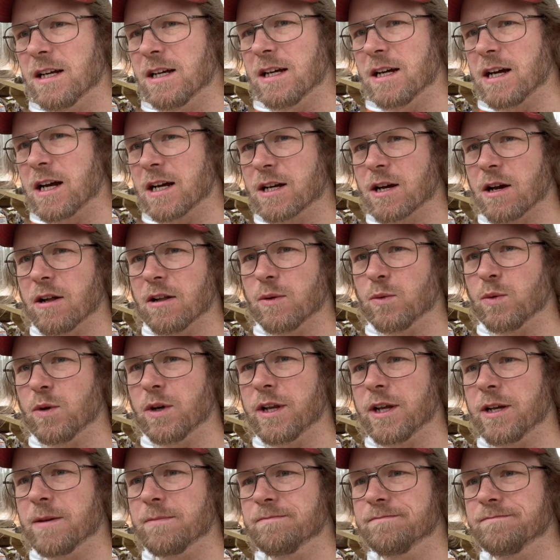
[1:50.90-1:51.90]
I call it
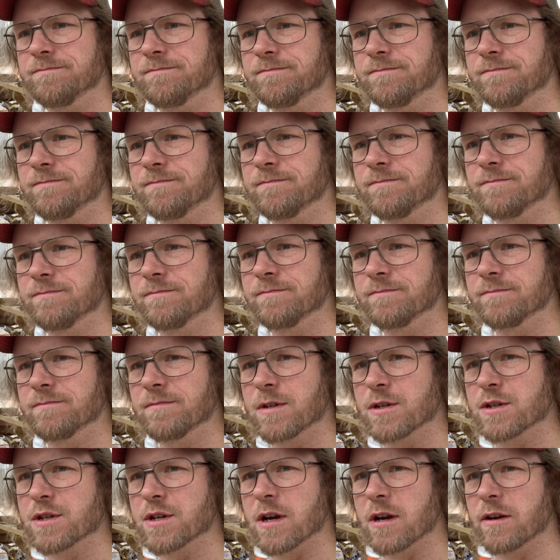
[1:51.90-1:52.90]
Woody.
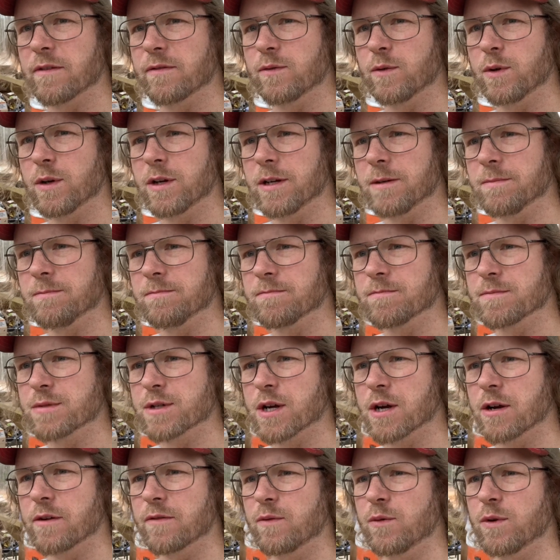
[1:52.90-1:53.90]
Sheriff Woody.
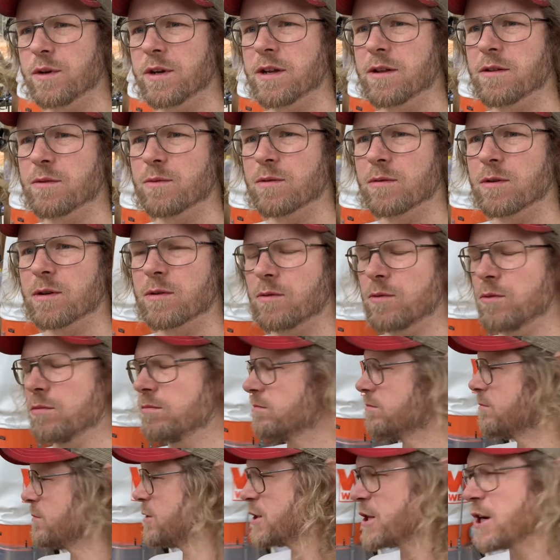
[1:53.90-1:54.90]
Sheriff Woody the
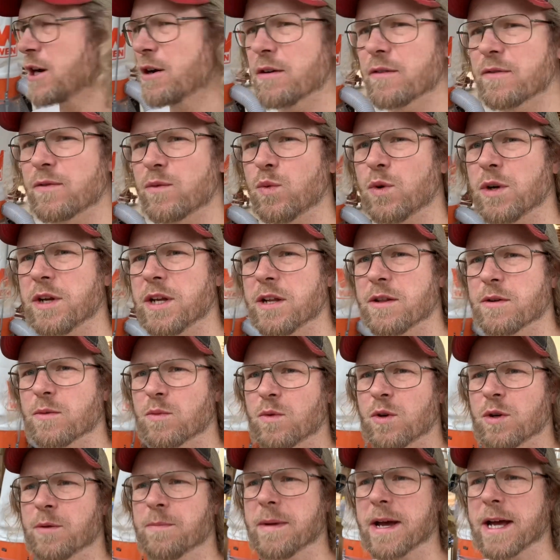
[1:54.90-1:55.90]

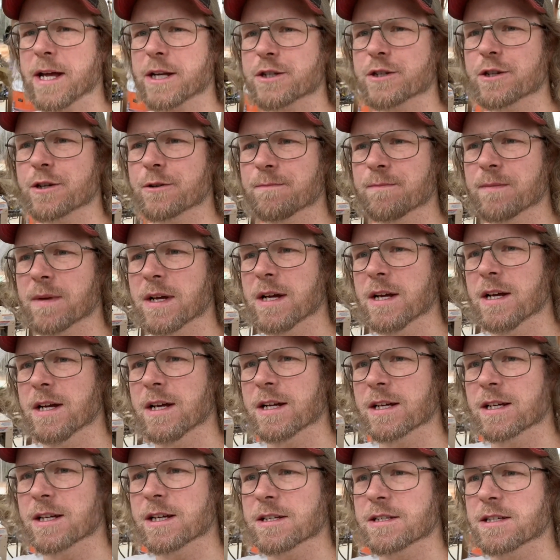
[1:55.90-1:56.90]
Woodmaster,
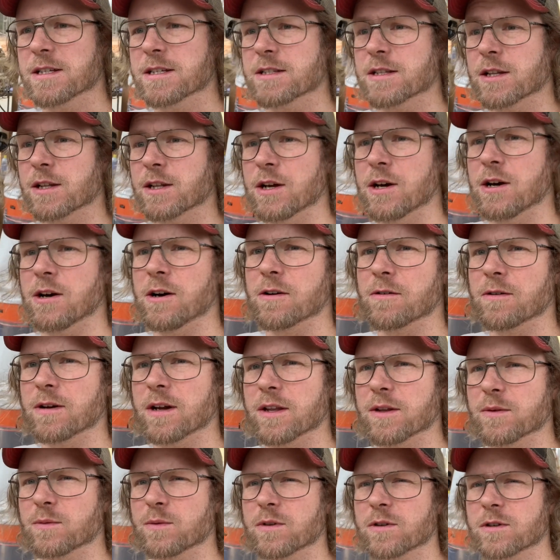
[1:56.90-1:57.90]
because he's the law
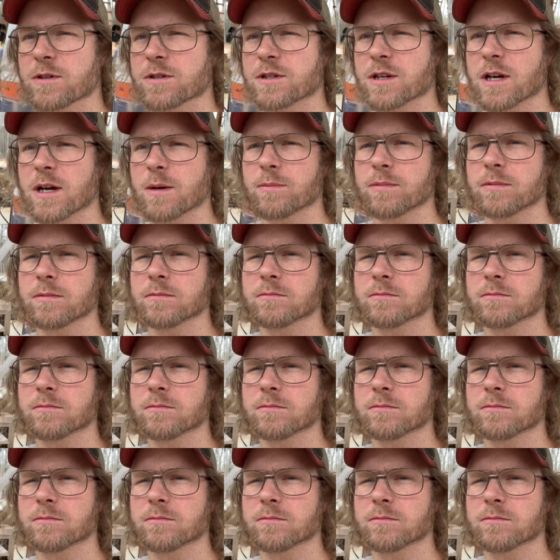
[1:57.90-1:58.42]
around the workshop.